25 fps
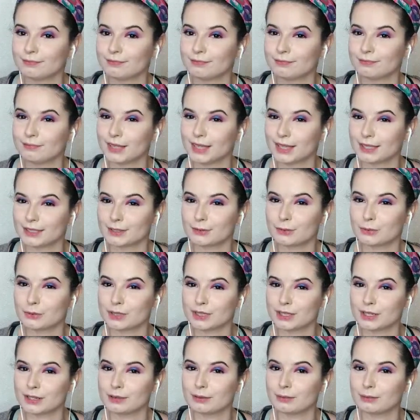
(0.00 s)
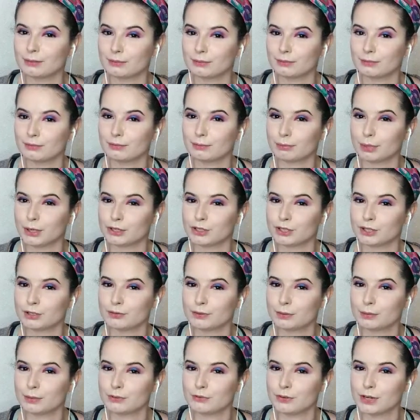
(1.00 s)
Because wasn't it purchased
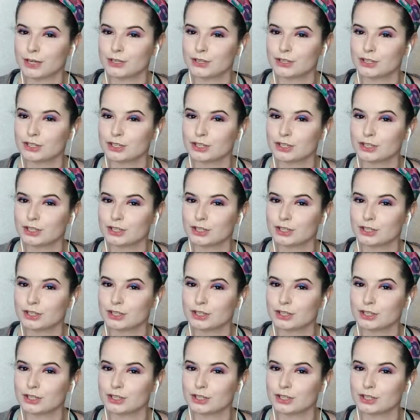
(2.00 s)
from the French?